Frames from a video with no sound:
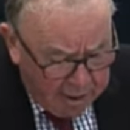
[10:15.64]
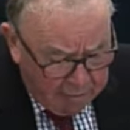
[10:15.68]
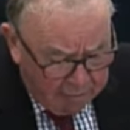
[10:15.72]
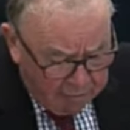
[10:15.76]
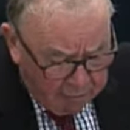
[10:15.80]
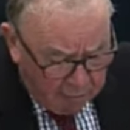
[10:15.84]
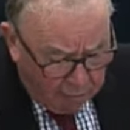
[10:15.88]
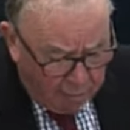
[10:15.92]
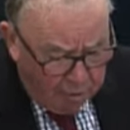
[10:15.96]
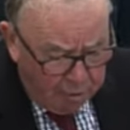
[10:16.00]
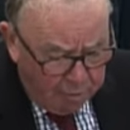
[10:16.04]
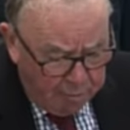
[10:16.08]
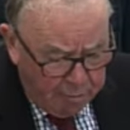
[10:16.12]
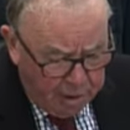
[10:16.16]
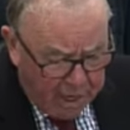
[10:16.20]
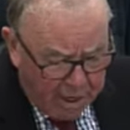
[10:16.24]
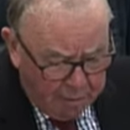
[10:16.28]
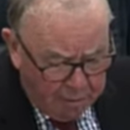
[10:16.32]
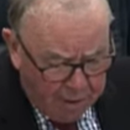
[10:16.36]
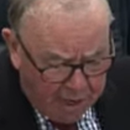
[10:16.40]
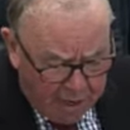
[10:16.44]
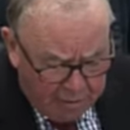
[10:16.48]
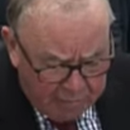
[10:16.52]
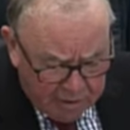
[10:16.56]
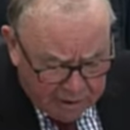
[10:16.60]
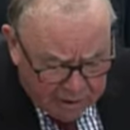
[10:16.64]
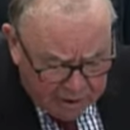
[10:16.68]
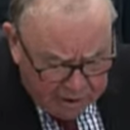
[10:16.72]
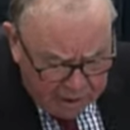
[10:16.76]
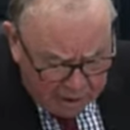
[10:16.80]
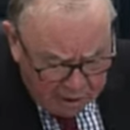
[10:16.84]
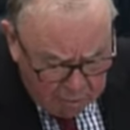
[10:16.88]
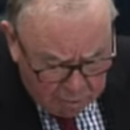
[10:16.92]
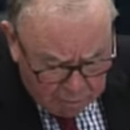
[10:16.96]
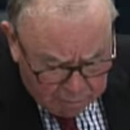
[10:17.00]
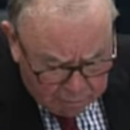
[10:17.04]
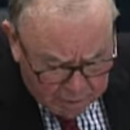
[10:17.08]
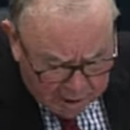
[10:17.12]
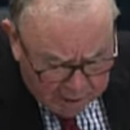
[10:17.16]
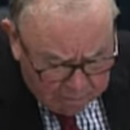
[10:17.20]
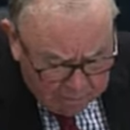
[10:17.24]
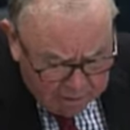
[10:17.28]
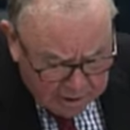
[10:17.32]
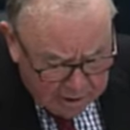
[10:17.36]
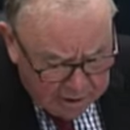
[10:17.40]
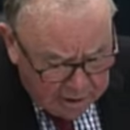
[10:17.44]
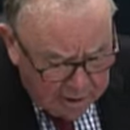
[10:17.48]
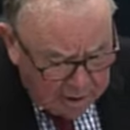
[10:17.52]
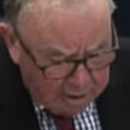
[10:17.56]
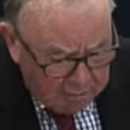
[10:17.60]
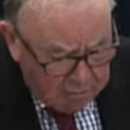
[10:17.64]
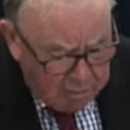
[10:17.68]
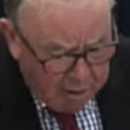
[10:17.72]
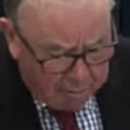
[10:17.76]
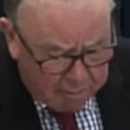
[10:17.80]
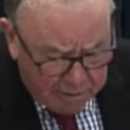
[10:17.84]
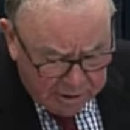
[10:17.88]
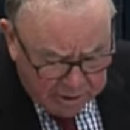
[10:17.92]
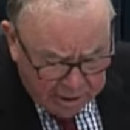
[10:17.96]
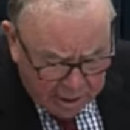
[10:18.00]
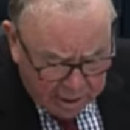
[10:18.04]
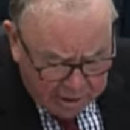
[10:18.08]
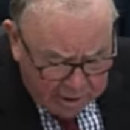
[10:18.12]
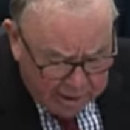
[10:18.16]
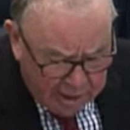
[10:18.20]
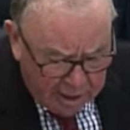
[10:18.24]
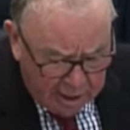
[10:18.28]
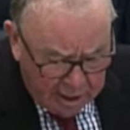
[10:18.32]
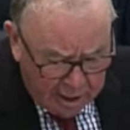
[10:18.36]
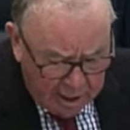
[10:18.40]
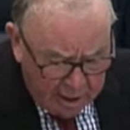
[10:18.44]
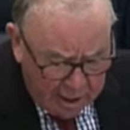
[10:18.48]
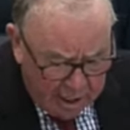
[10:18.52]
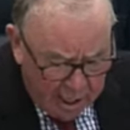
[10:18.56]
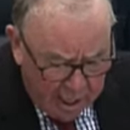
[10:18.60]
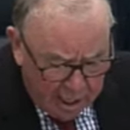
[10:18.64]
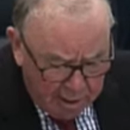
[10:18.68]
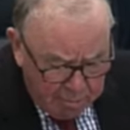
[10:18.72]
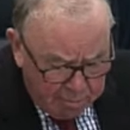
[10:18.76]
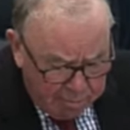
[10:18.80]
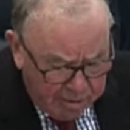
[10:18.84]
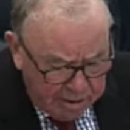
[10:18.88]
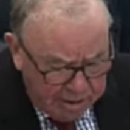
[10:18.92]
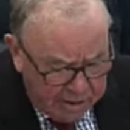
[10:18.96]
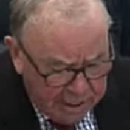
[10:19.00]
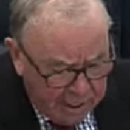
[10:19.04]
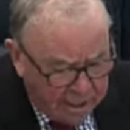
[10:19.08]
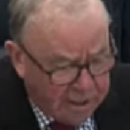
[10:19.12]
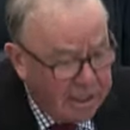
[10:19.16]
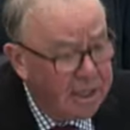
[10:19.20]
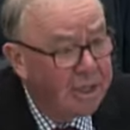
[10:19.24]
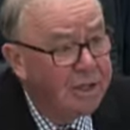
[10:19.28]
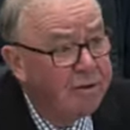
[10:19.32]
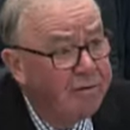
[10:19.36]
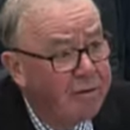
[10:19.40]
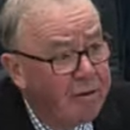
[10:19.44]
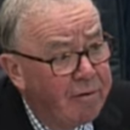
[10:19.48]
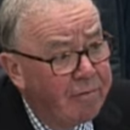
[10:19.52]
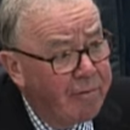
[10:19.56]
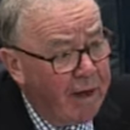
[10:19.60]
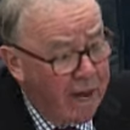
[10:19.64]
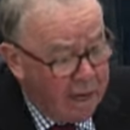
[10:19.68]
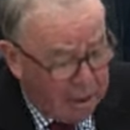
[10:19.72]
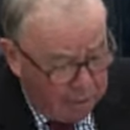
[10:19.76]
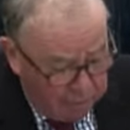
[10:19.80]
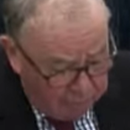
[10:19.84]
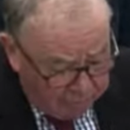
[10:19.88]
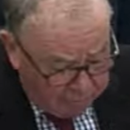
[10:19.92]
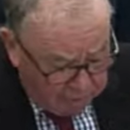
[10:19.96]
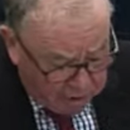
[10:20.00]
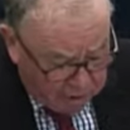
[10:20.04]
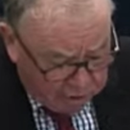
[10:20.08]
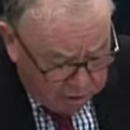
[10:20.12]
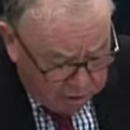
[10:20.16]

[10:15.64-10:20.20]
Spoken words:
for by way of a single payment representing a percentage of the value of the